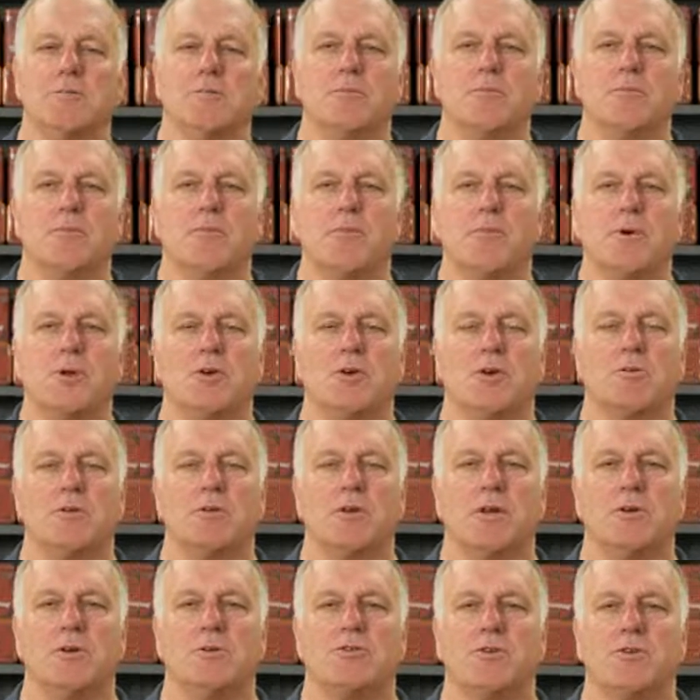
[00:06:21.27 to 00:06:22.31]
we normally
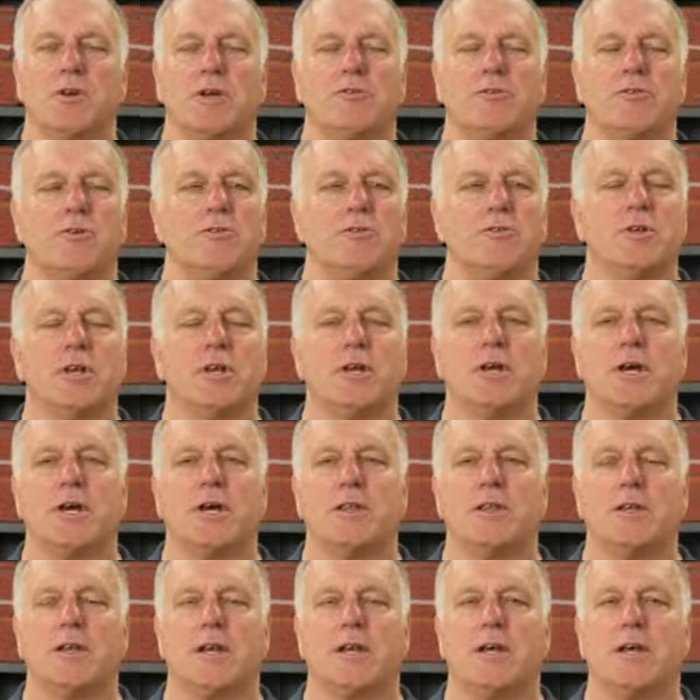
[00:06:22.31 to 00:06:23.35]
don't drink. So today I
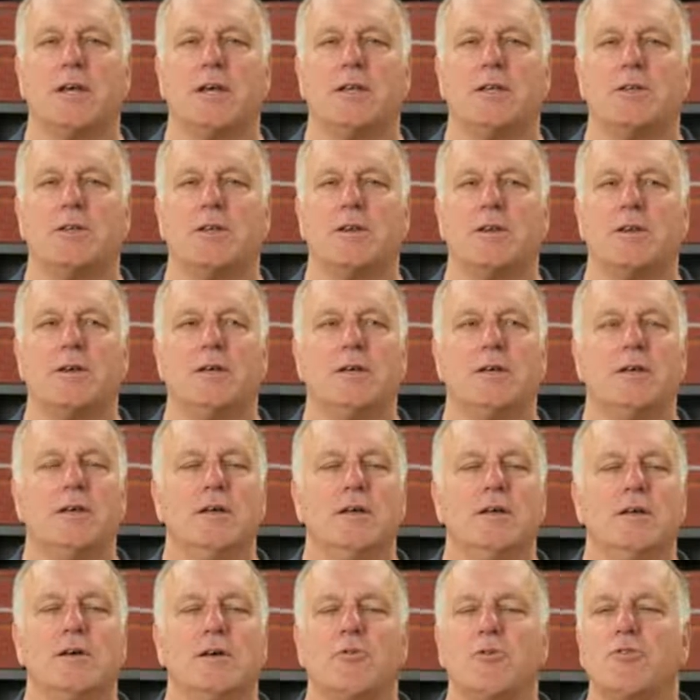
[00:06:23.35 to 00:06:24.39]
think I had
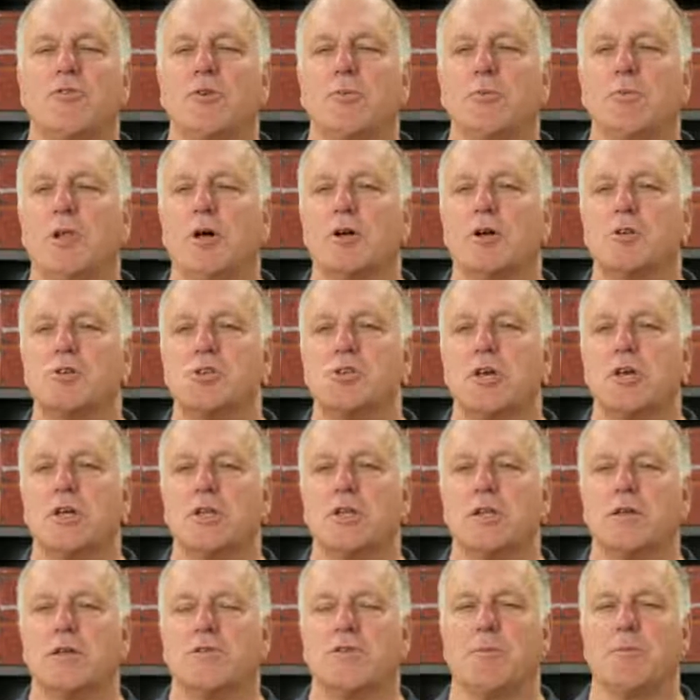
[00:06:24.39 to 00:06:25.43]
with some Lung Ching
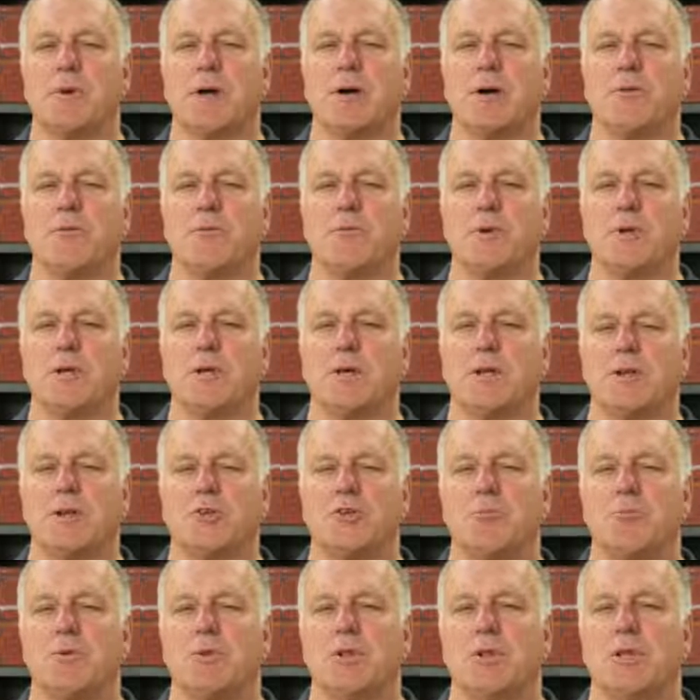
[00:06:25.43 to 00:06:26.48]
that somehow we had
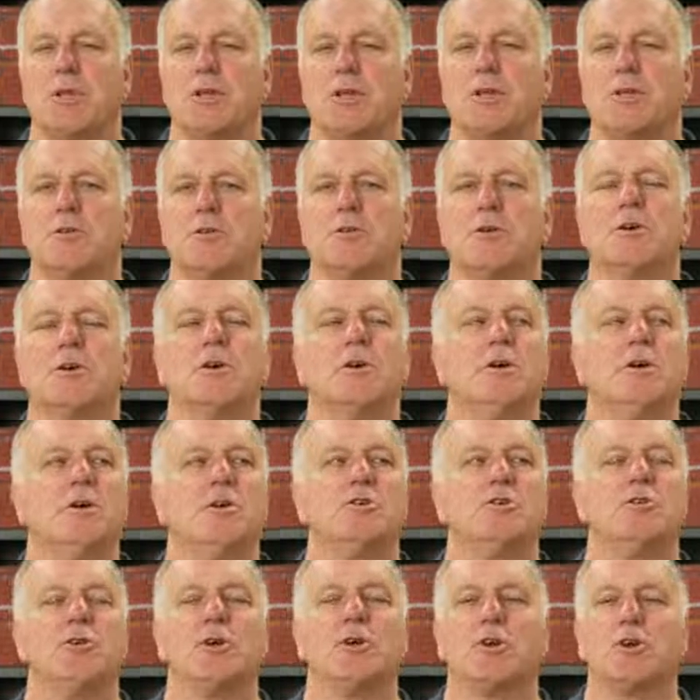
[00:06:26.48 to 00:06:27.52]
accumulated either
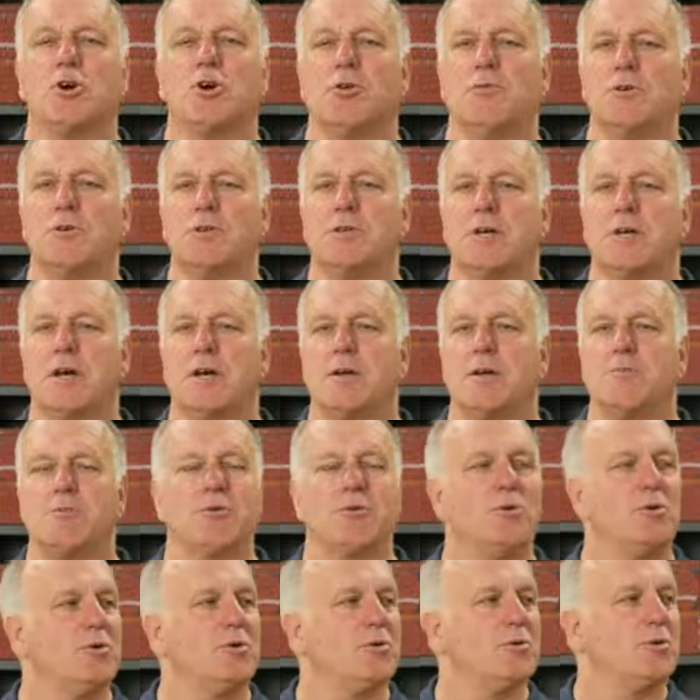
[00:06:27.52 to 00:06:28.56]
during COVID times
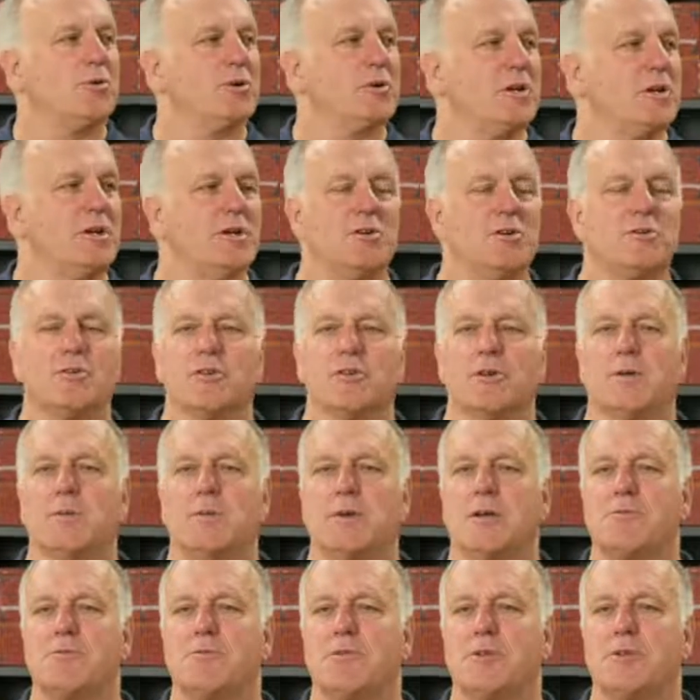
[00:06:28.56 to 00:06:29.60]
or during the intern. I'm
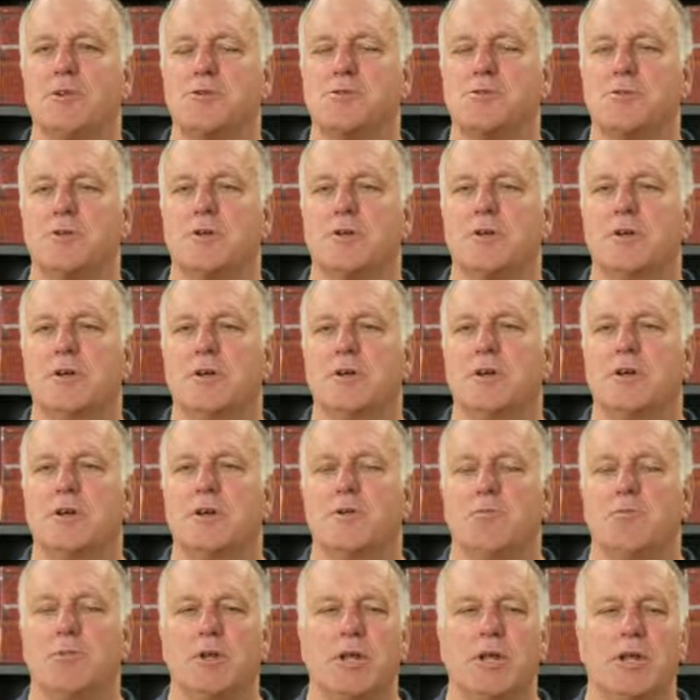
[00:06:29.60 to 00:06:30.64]
not really sure.
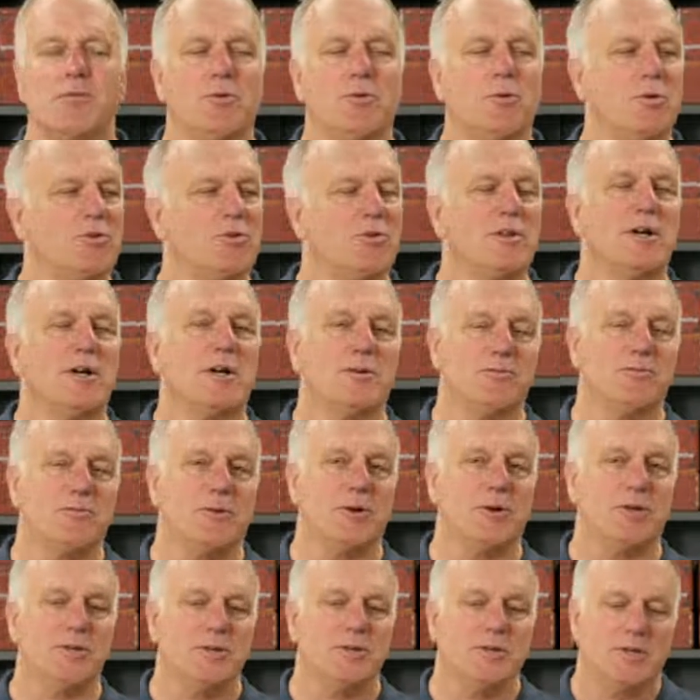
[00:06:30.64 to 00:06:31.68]
But Ava was a lot of
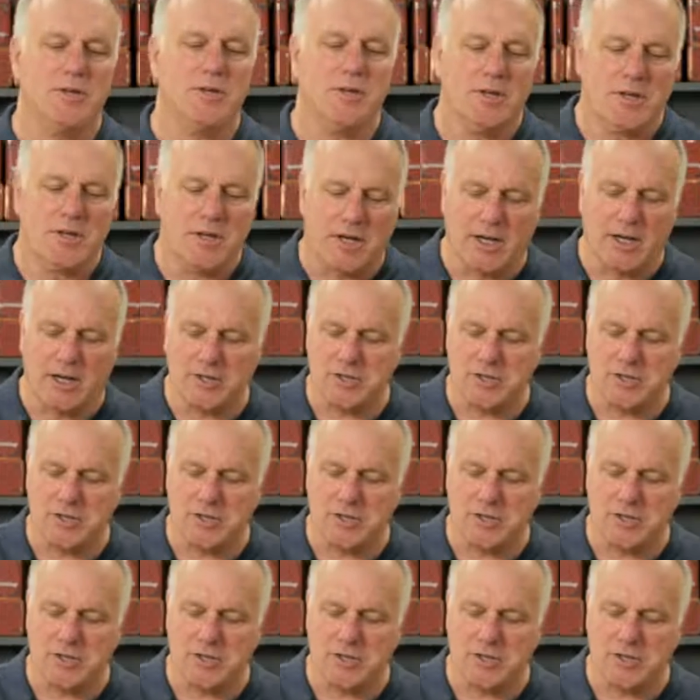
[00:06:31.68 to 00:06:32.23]
fun. I